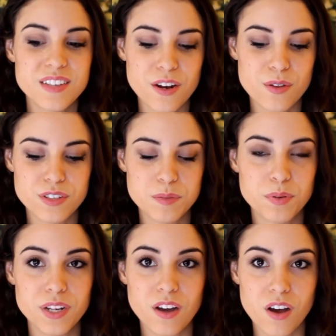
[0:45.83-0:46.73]
I know this is
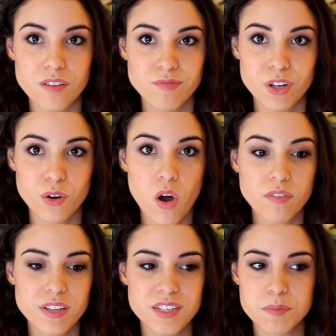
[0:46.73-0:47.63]
pretty
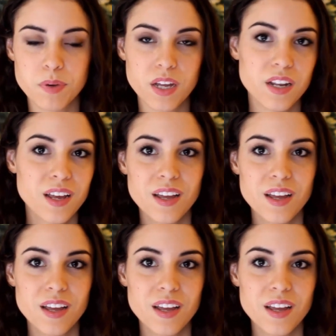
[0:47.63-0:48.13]
obvious, but